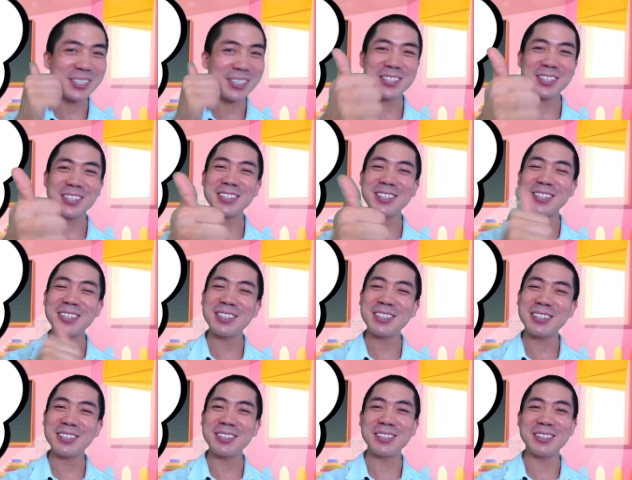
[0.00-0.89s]

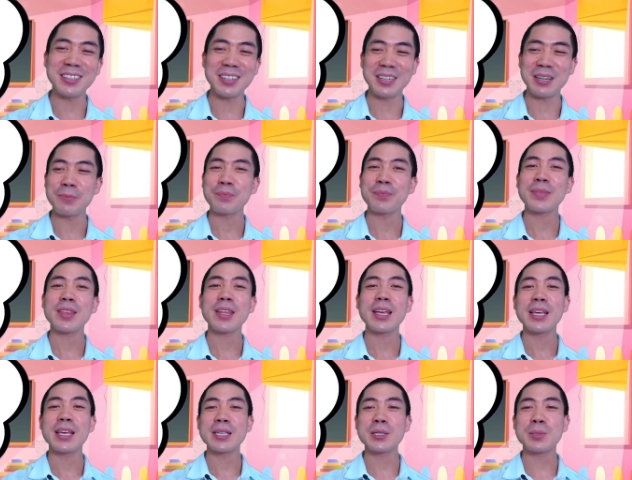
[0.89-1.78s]
Good.
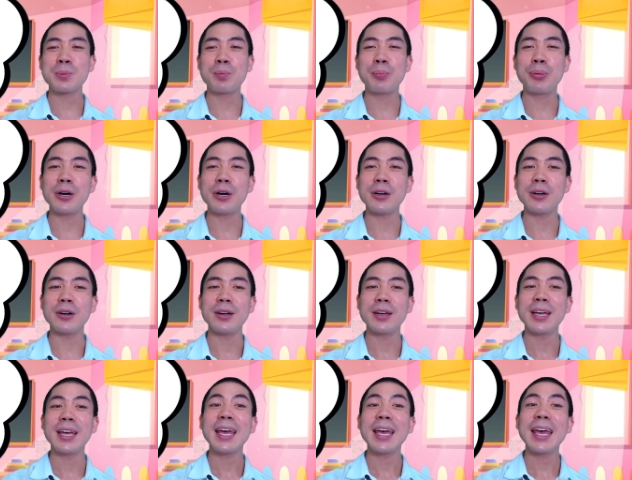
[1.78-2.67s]
Sp
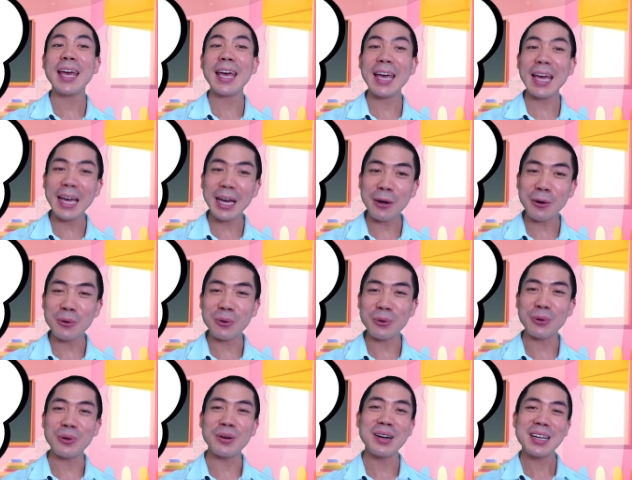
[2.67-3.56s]

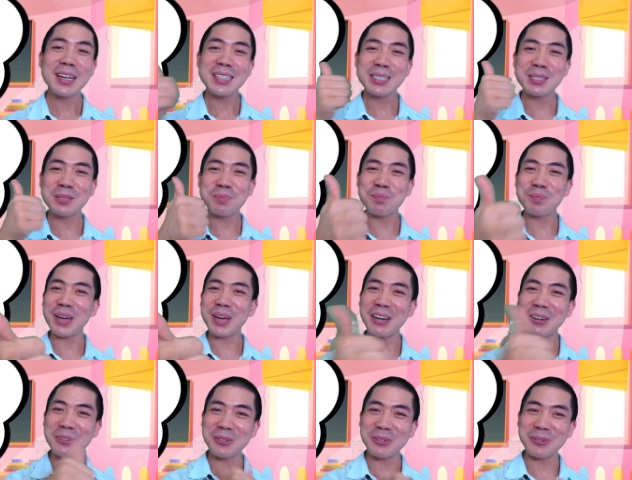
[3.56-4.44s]
L
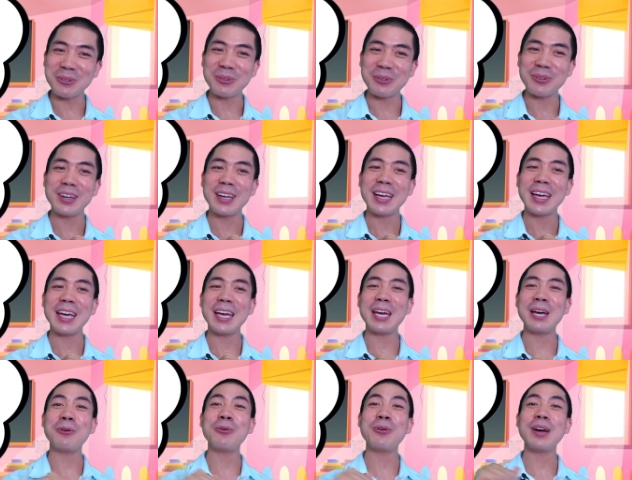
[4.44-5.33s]
spell
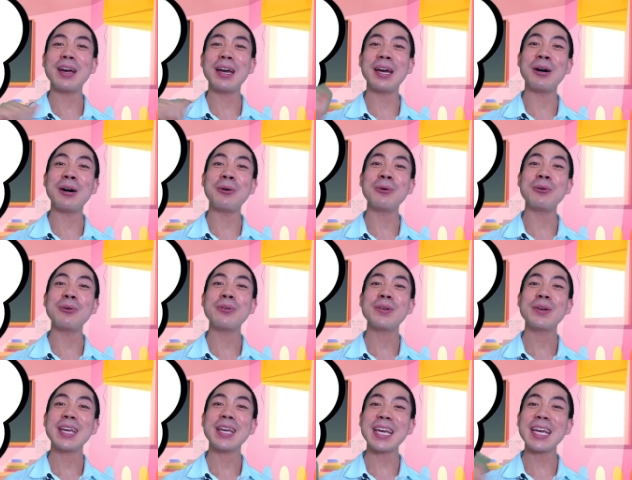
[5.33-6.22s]
L L
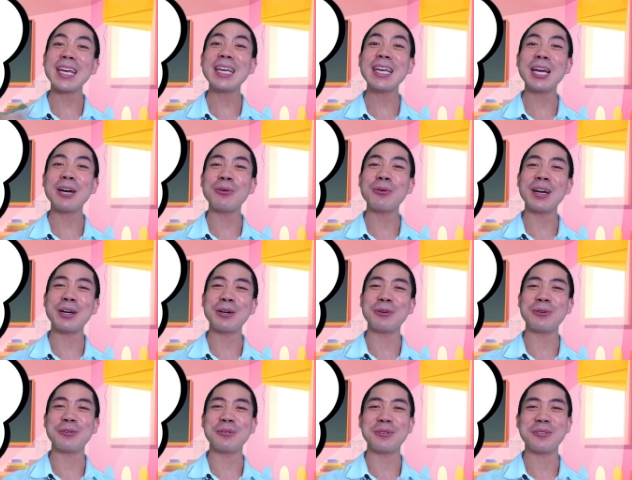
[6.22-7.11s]
E L
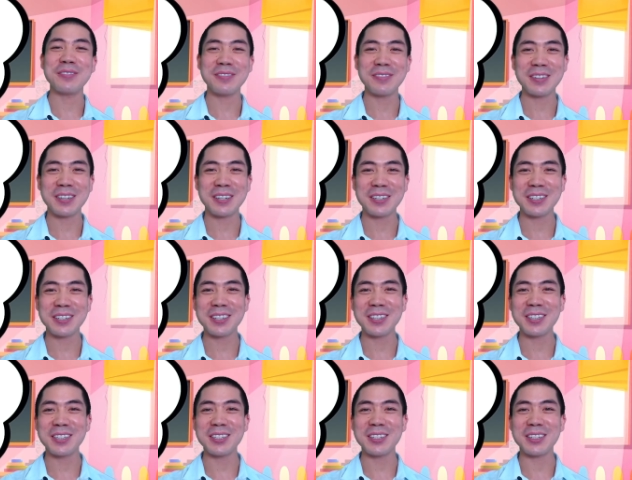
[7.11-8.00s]
L. Very
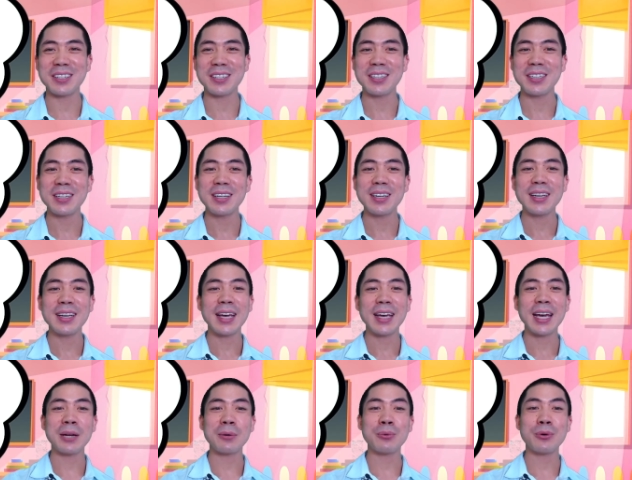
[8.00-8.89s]
good.
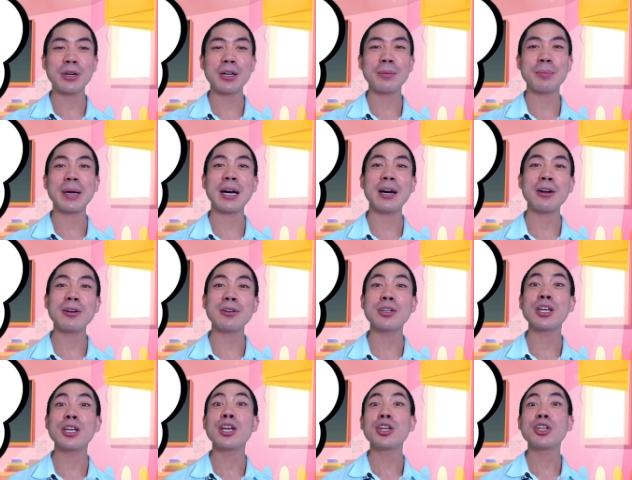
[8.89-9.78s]
And what
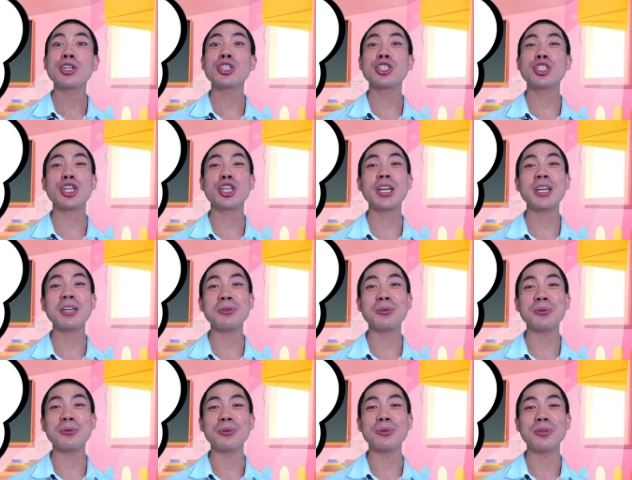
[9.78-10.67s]
about
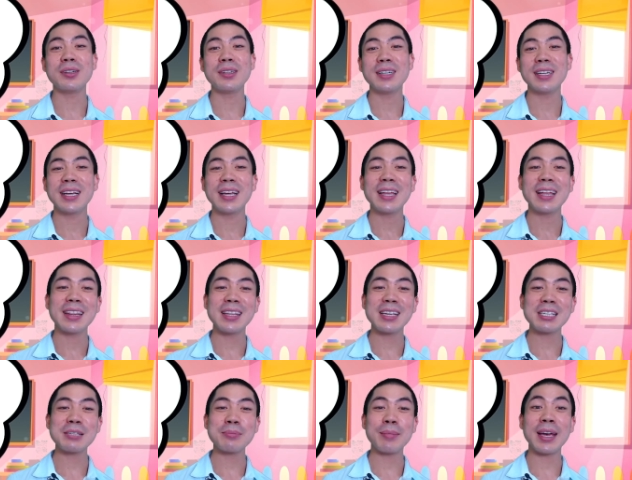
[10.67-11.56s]
chill?
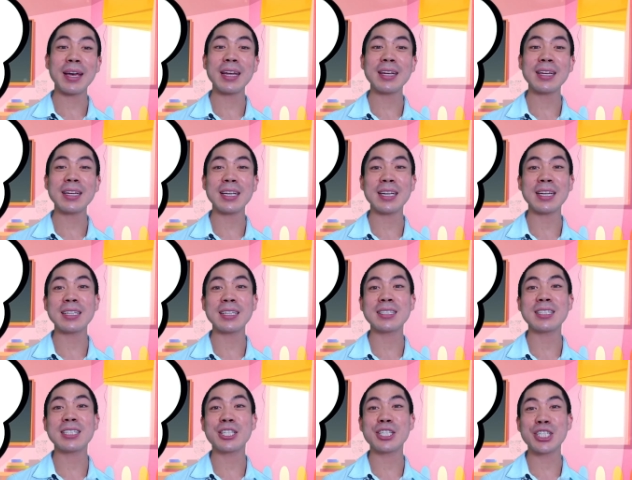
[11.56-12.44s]
This man
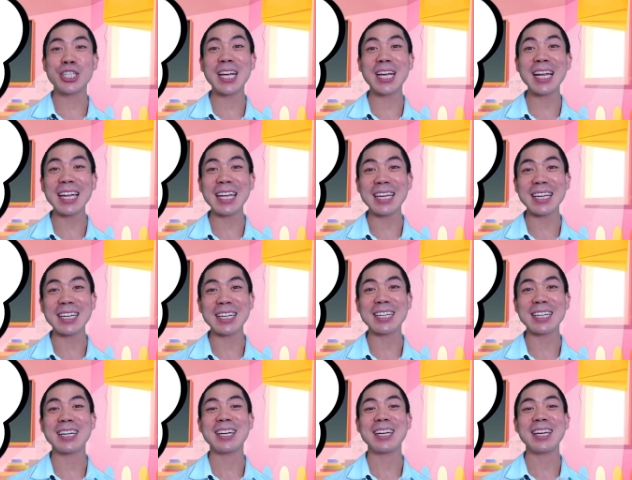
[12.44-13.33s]
is
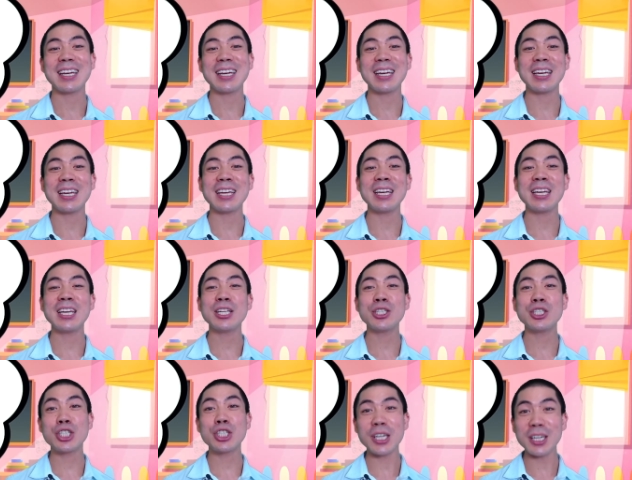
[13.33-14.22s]
chilling. He
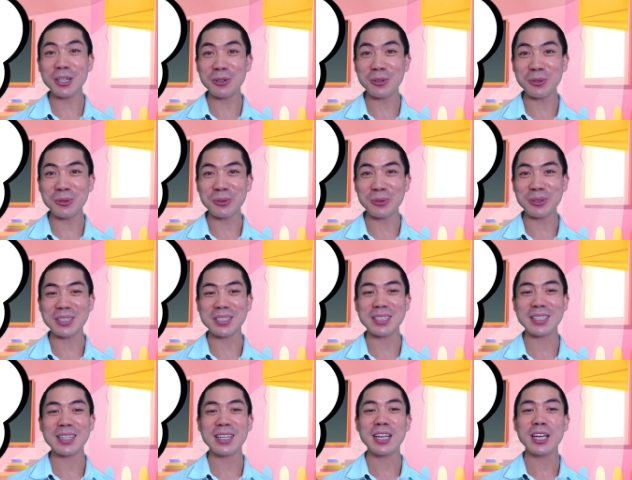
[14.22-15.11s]

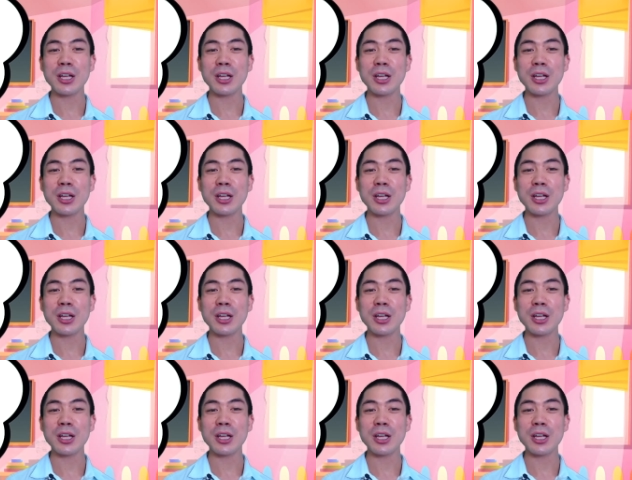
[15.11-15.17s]
chills.